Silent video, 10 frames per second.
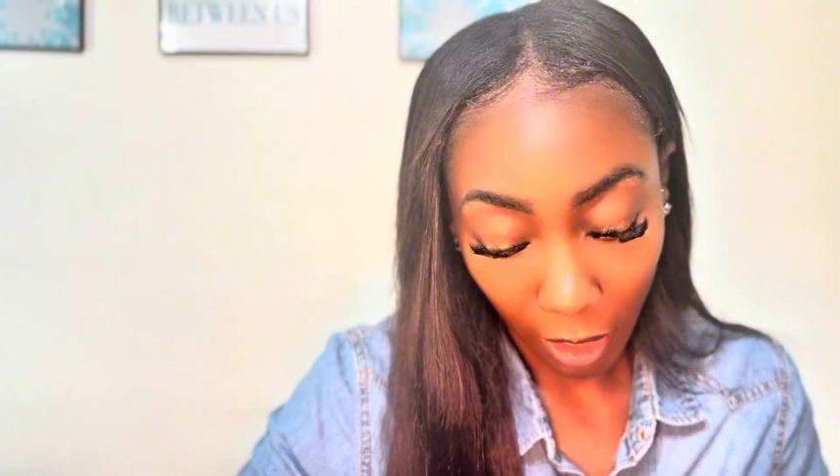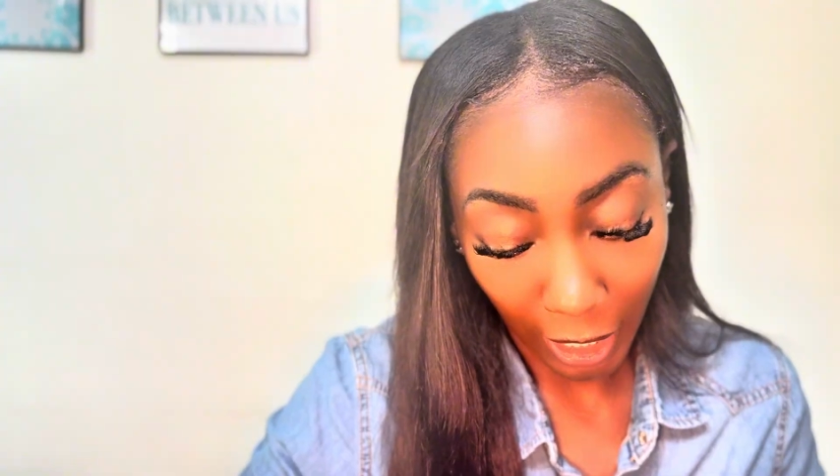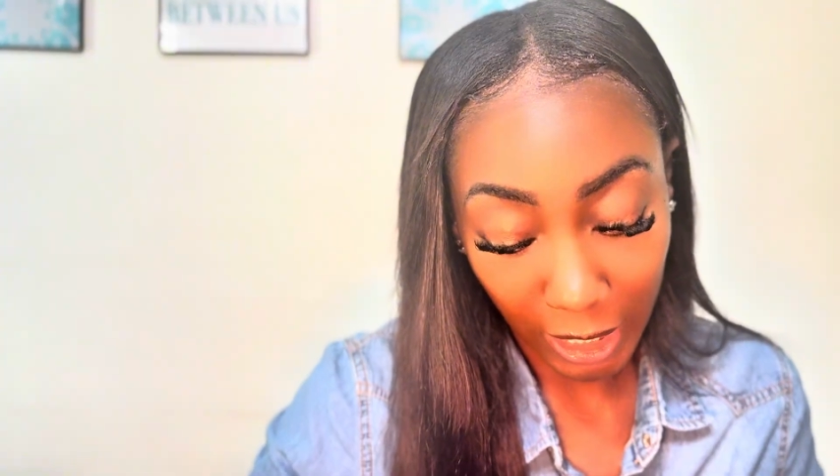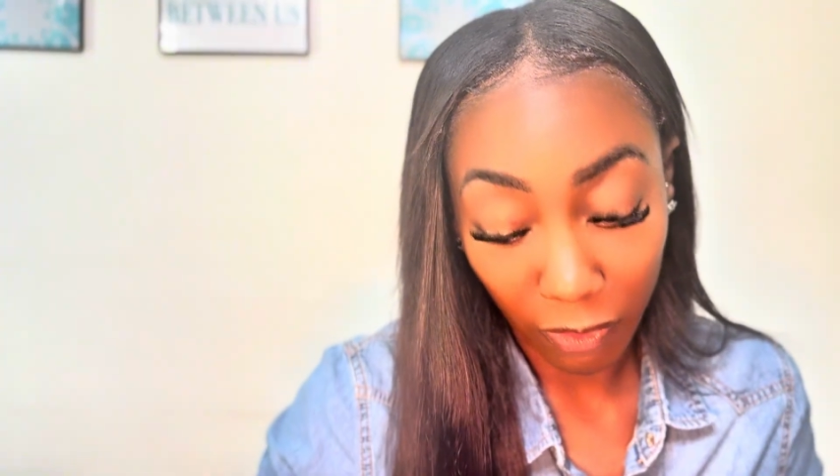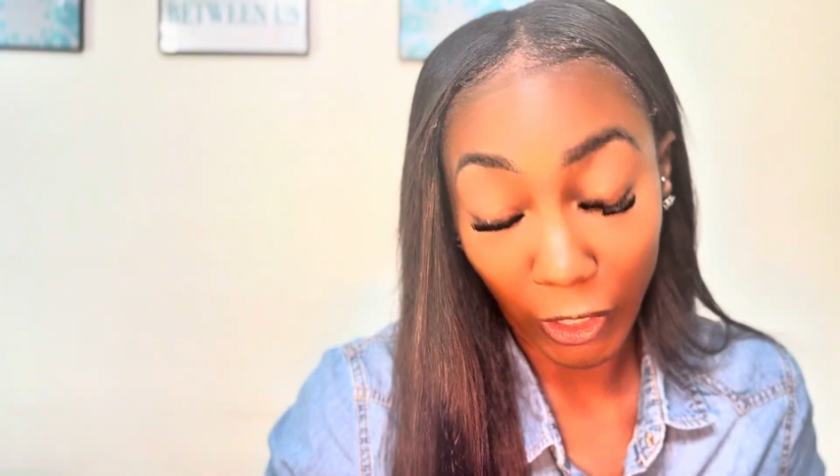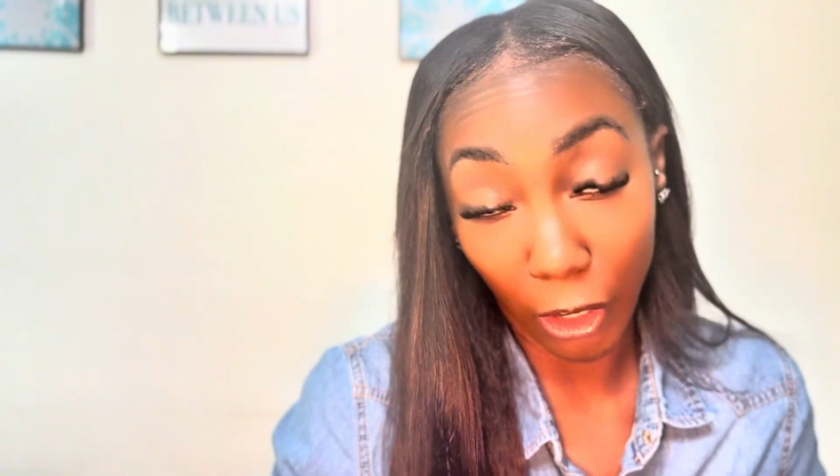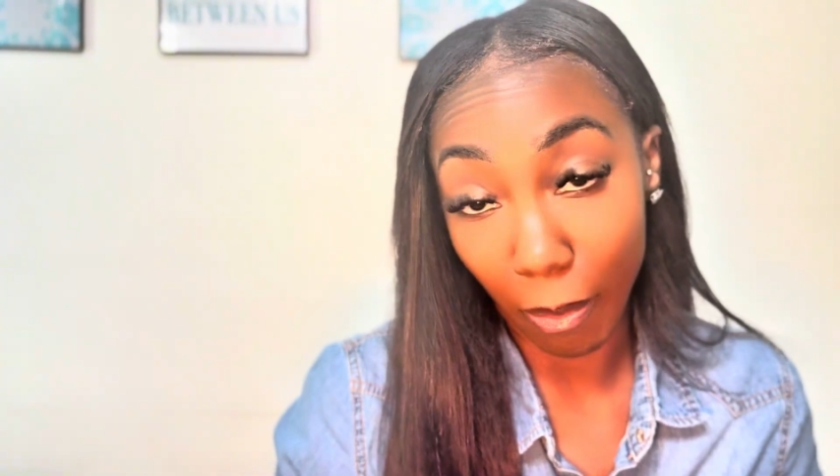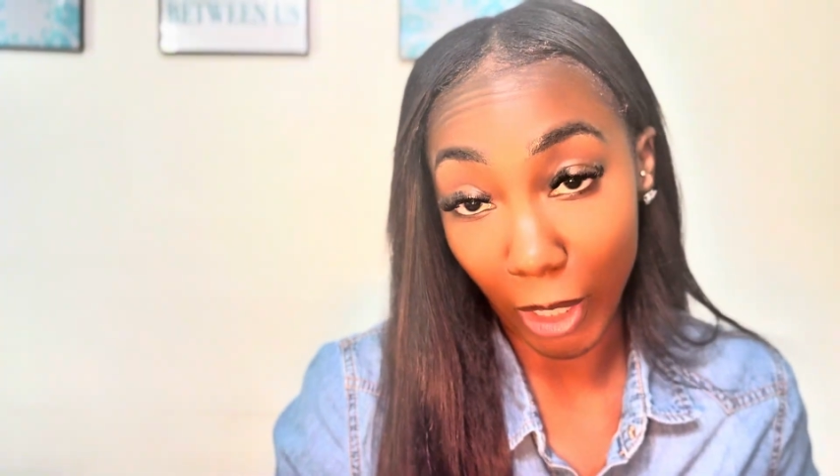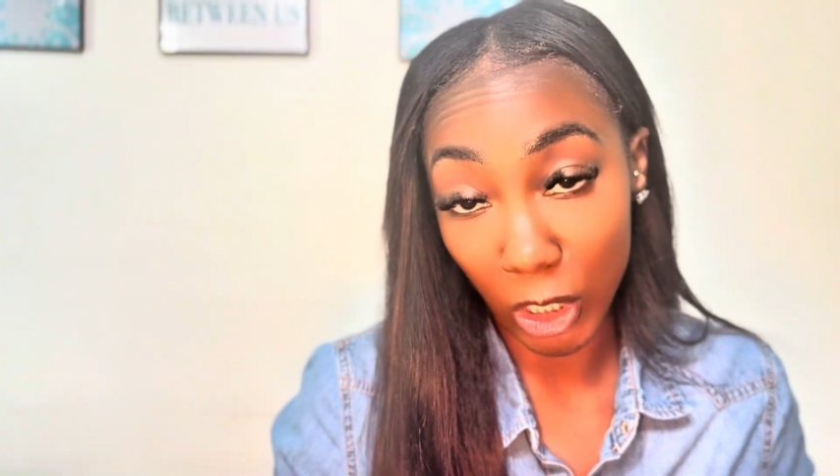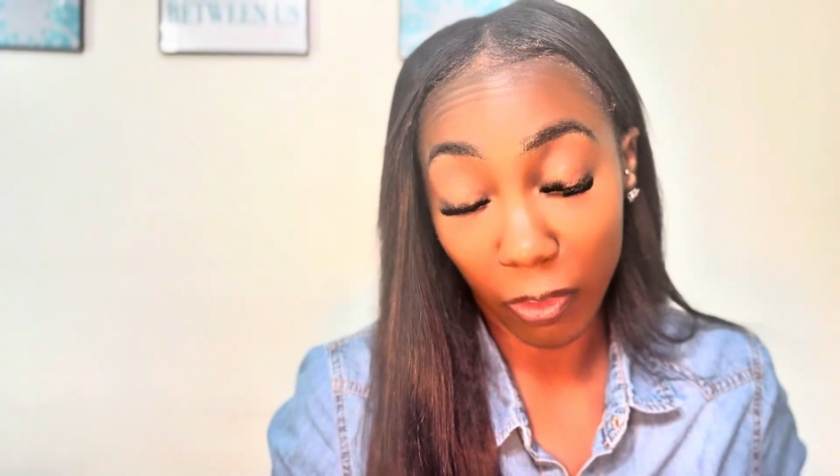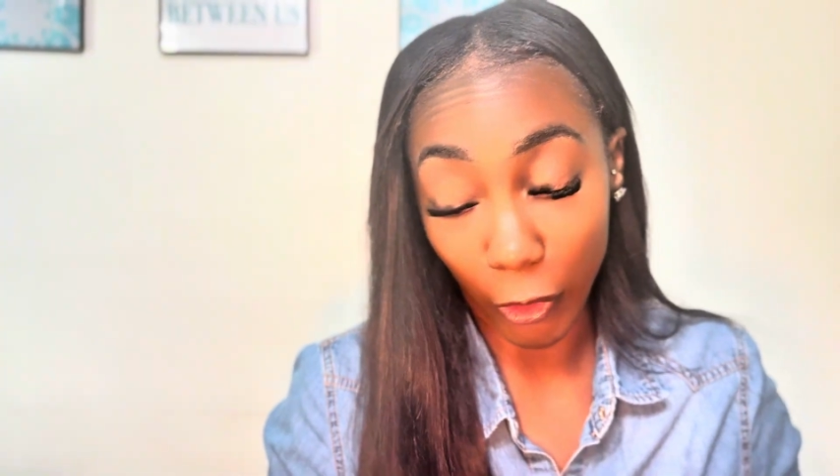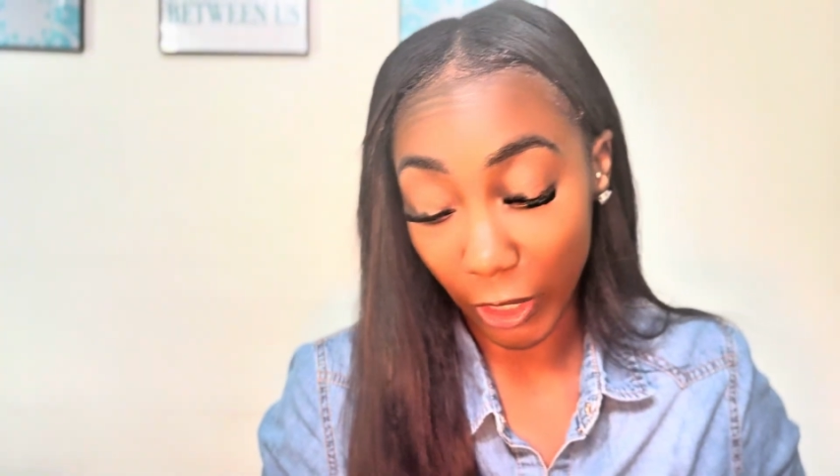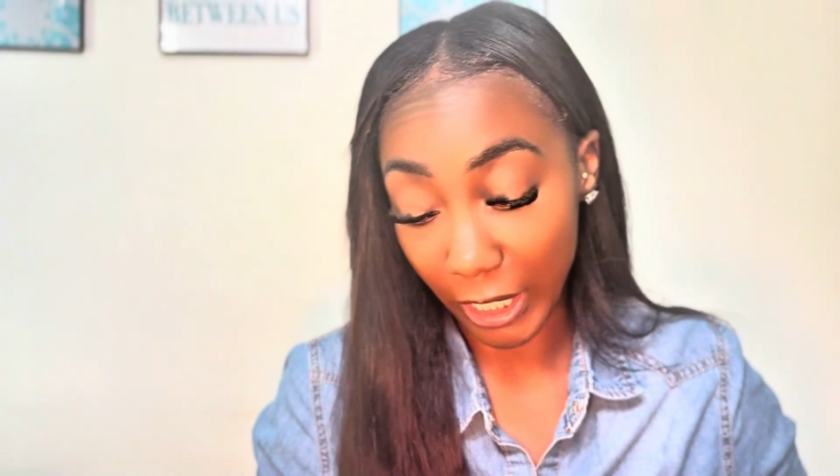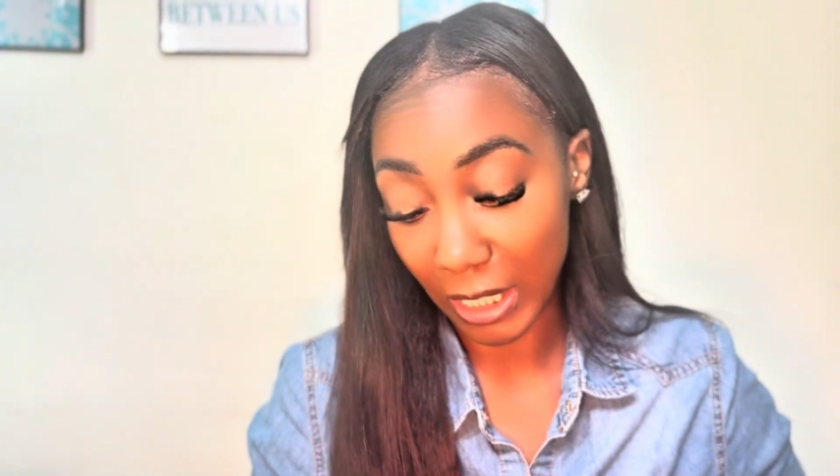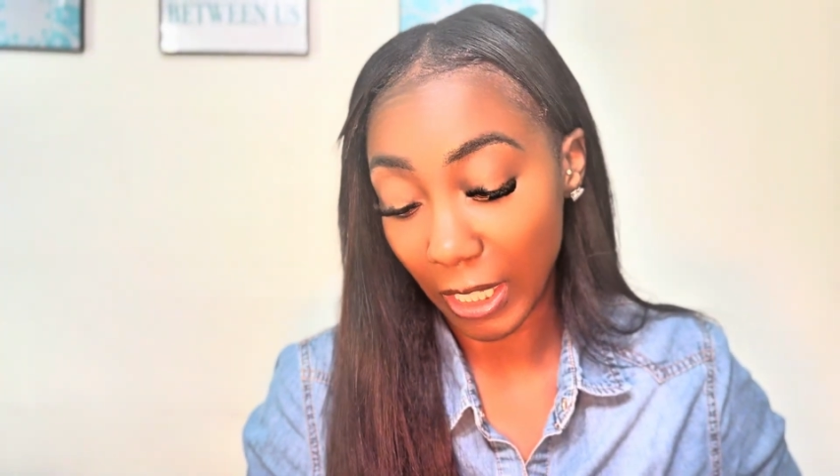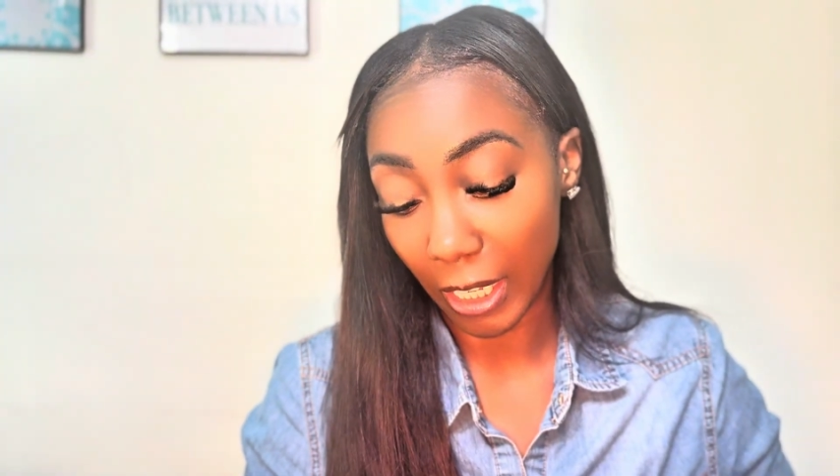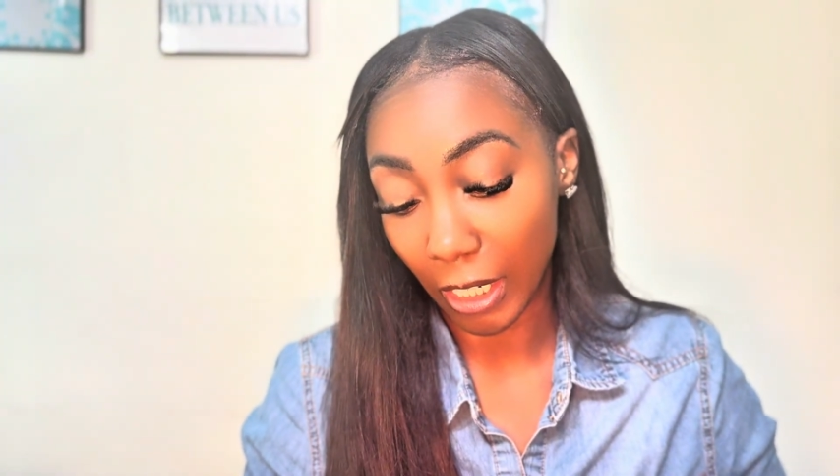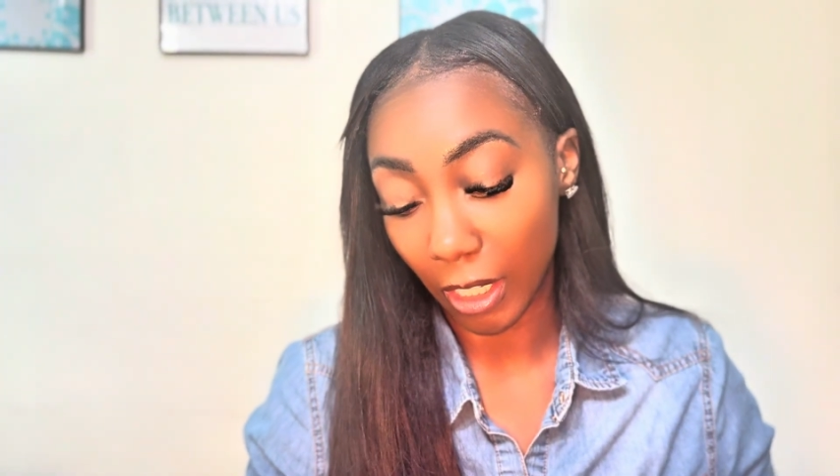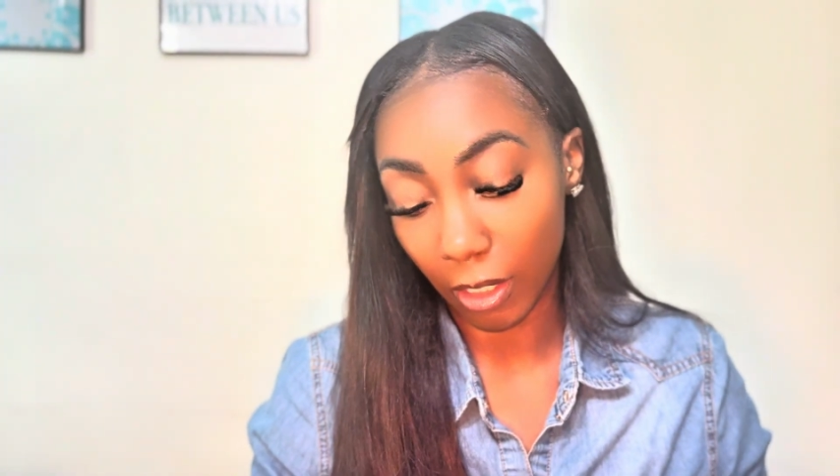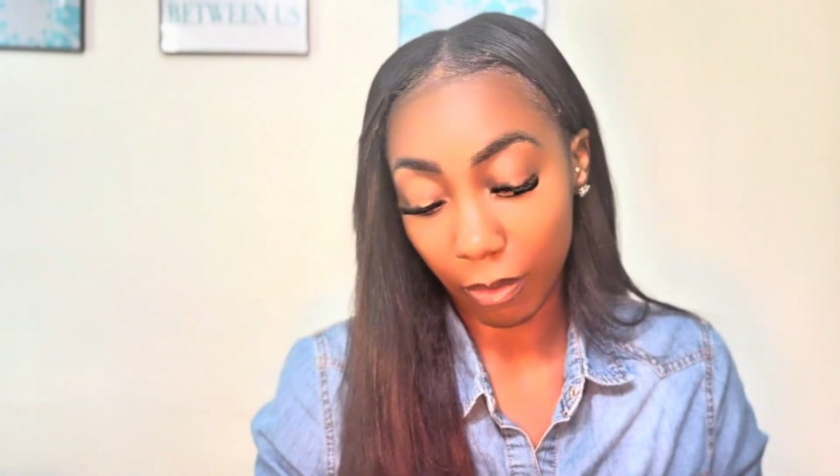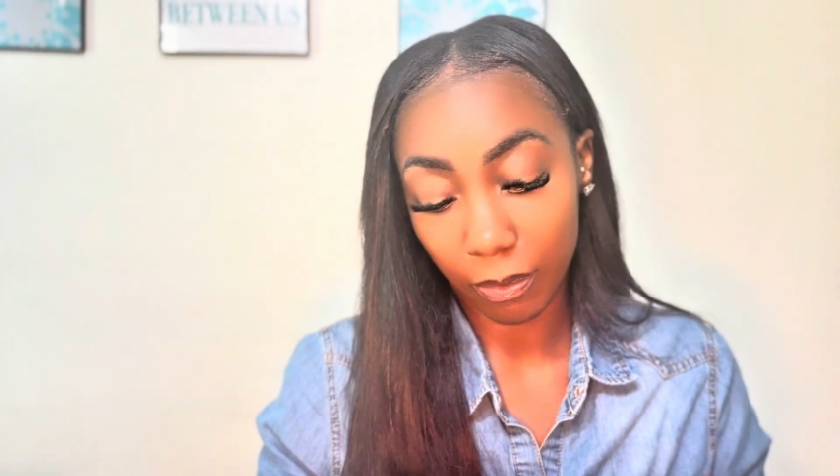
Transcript: It's very much for the aesthetic.